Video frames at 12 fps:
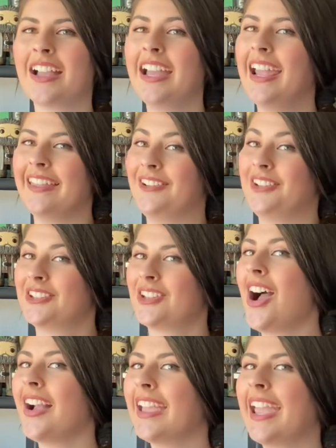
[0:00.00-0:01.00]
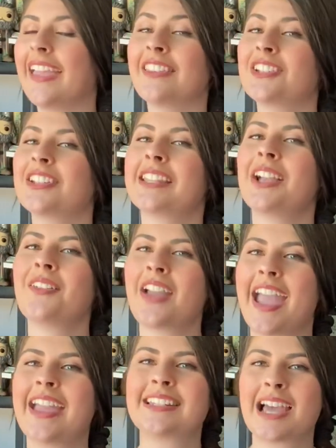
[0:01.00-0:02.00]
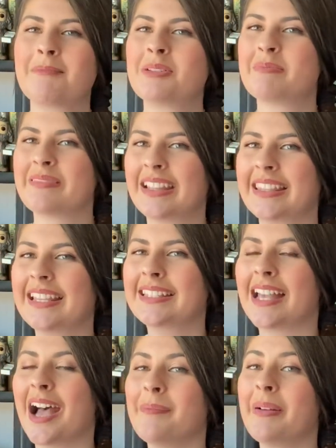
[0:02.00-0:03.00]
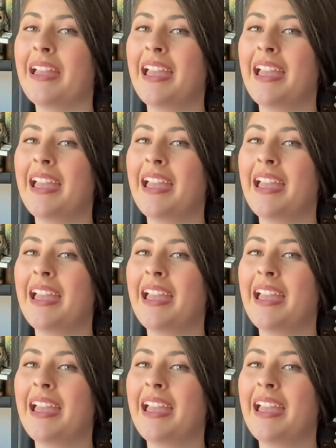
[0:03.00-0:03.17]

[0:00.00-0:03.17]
and they're just talking, and then she's like, okay, time to bring this up.